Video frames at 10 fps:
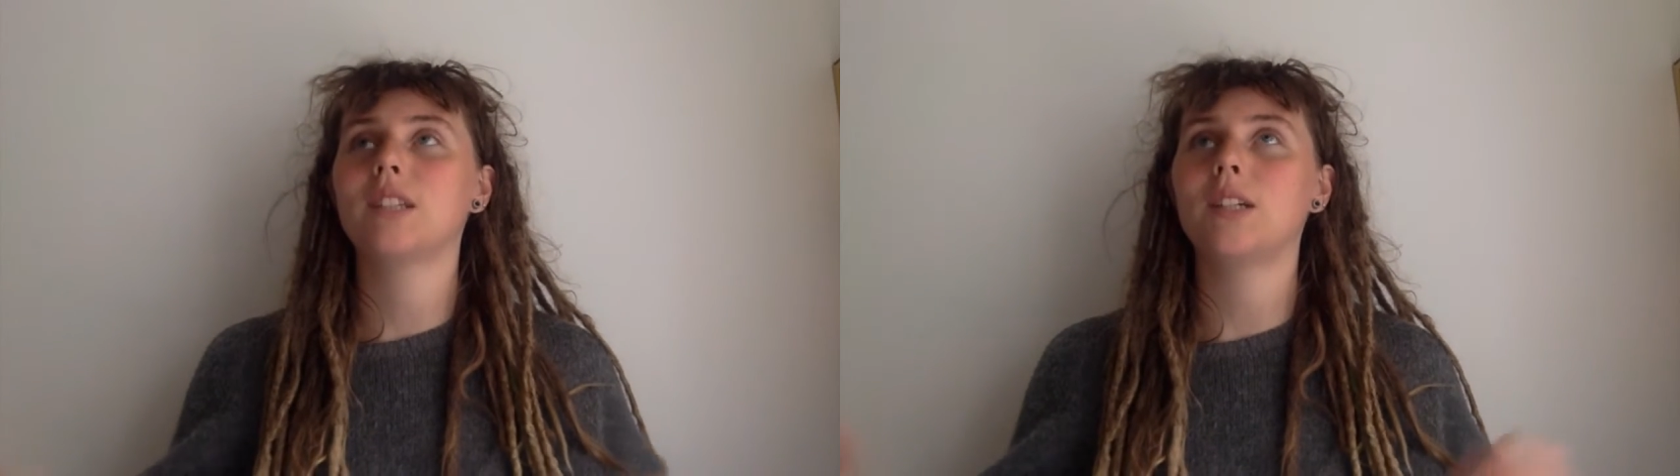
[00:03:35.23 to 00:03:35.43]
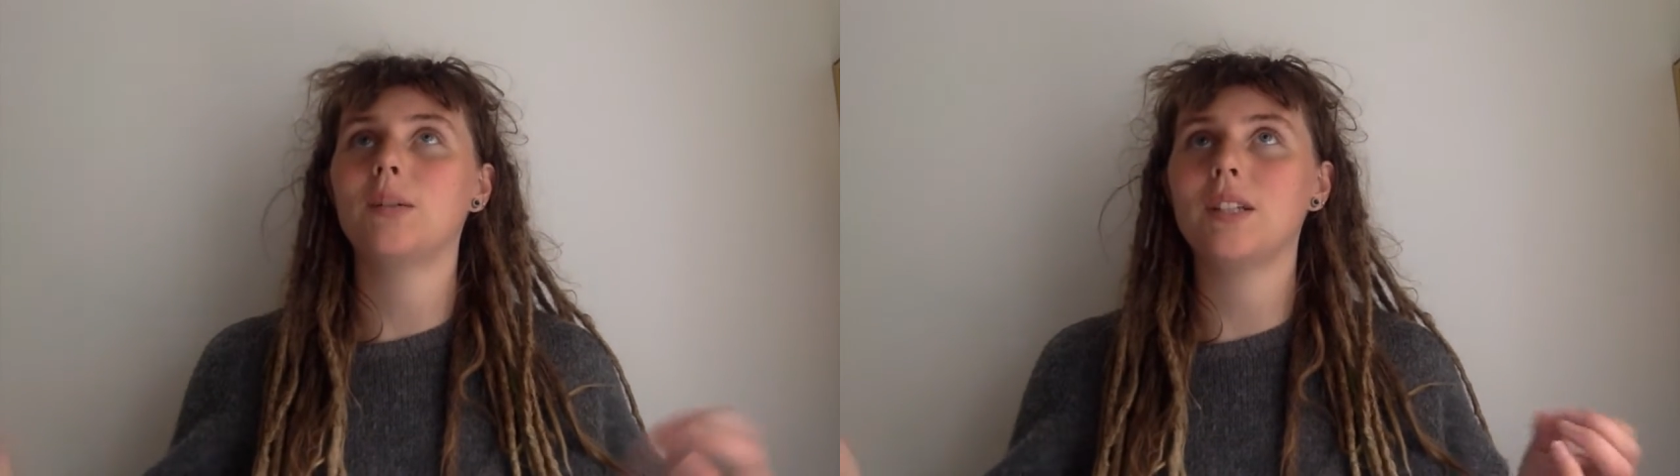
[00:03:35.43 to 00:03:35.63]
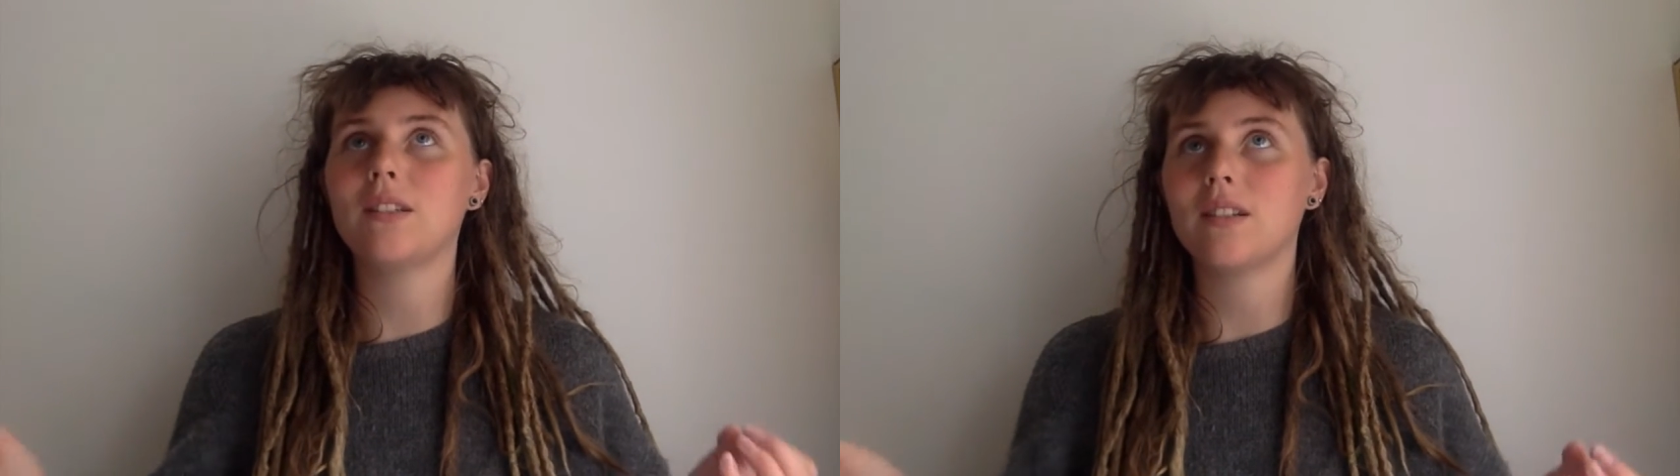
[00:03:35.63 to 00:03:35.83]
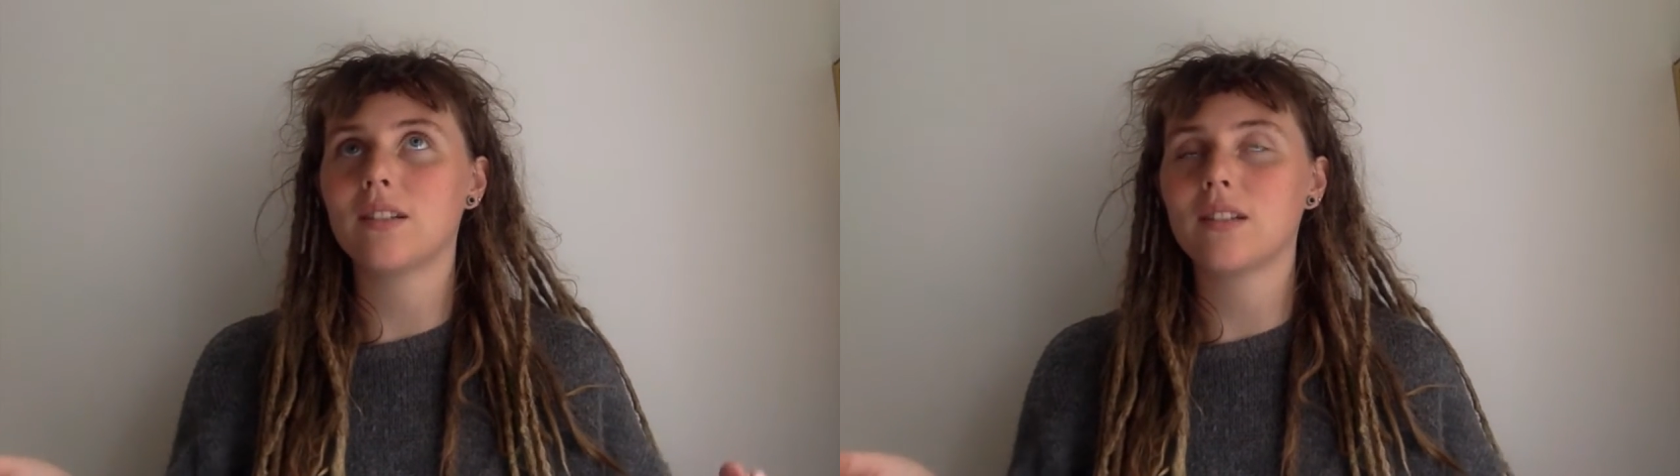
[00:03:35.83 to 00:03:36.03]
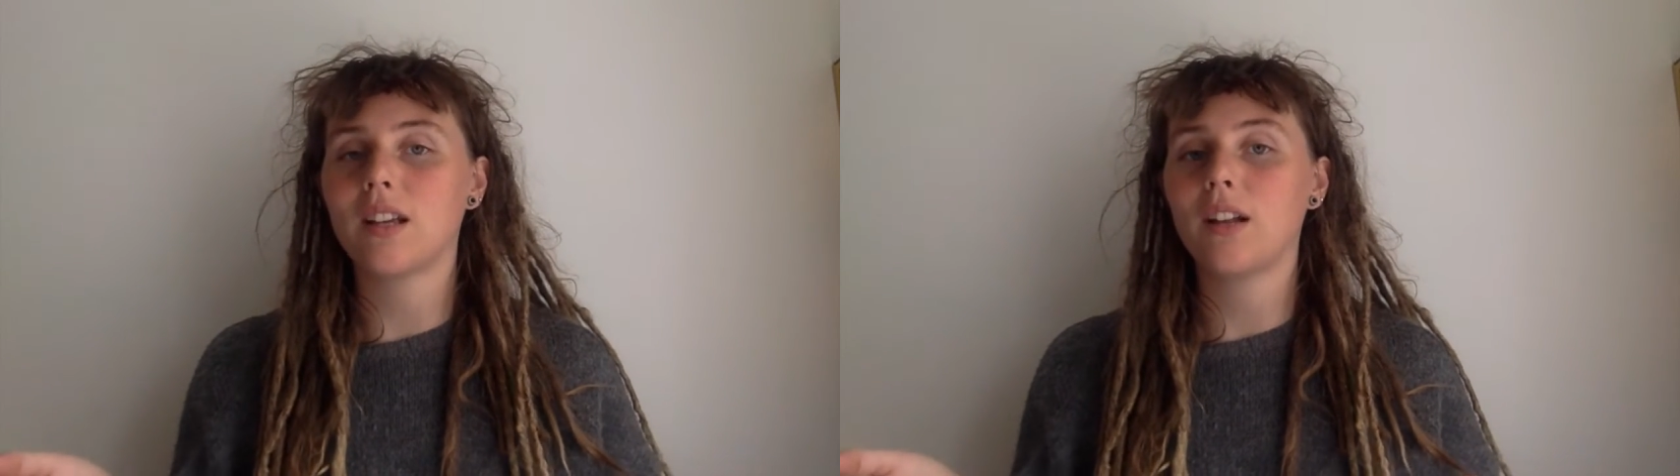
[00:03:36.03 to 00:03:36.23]
go into
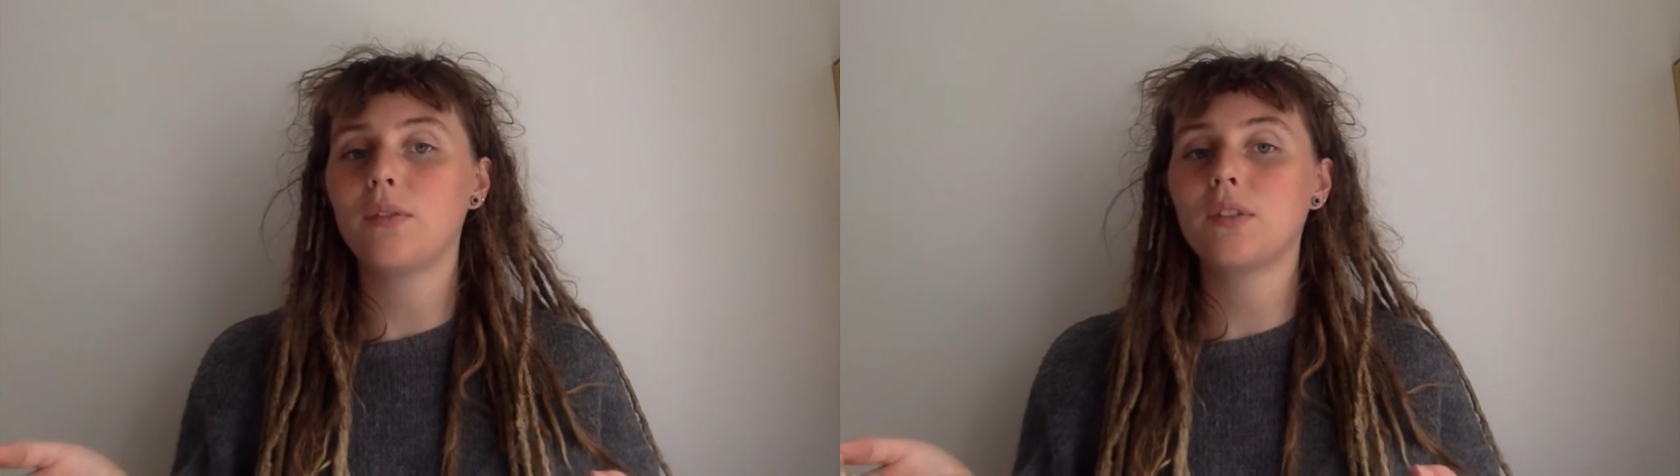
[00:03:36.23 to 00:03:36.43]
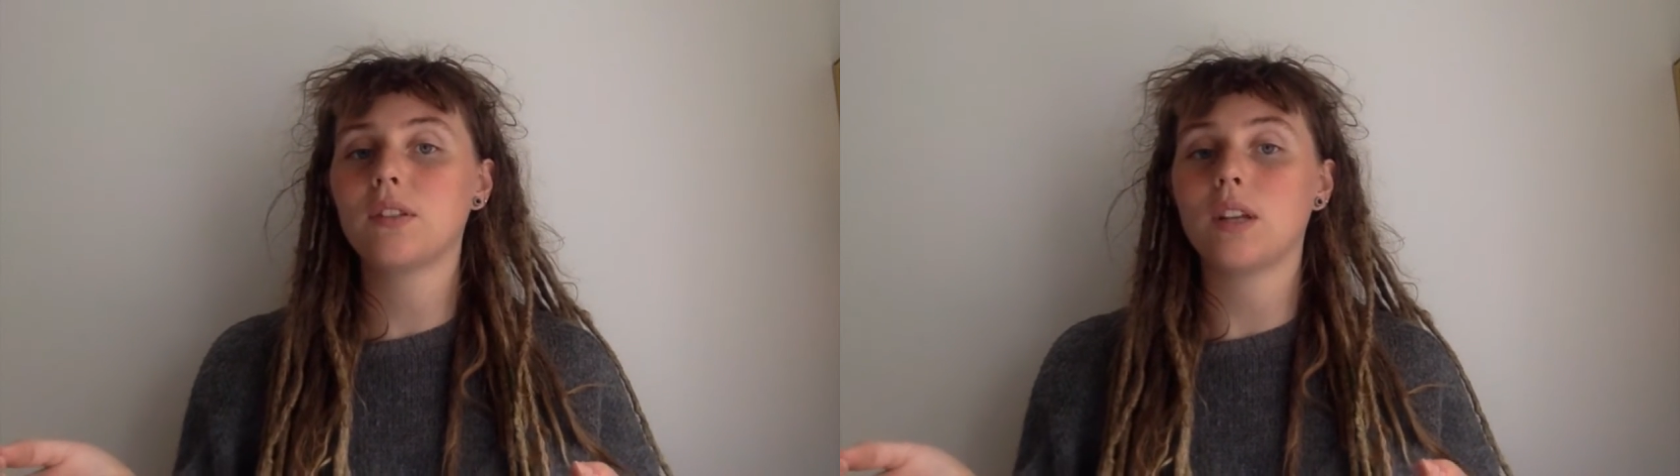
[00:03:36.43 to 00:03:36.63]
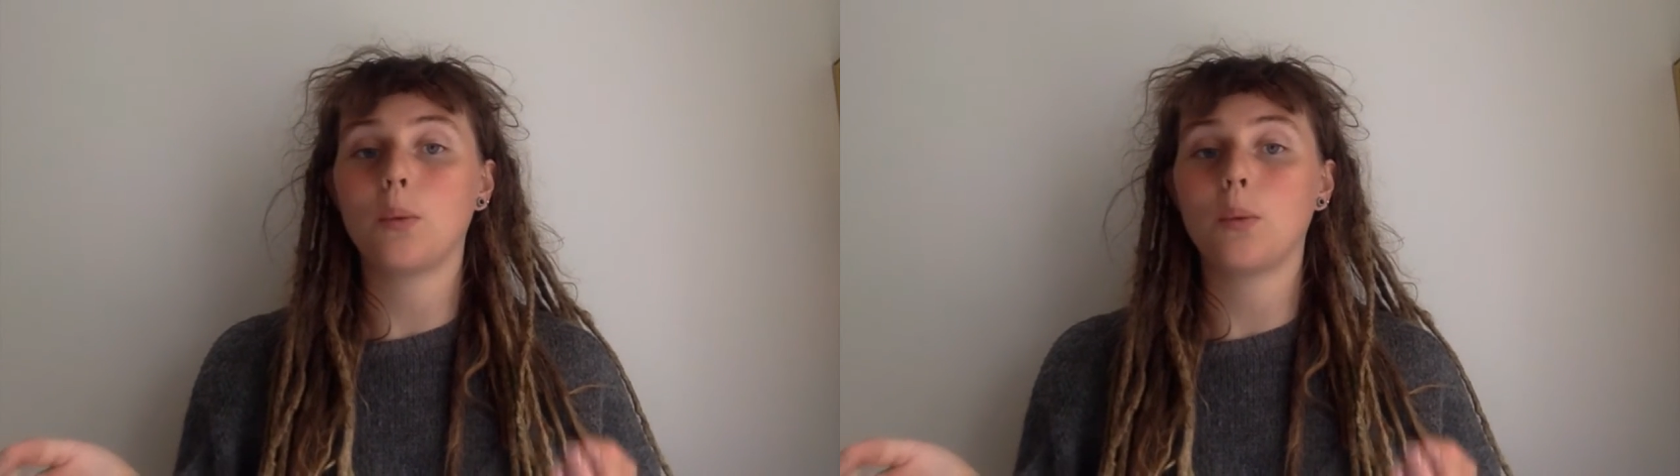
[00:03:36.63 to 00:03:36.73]
yourselves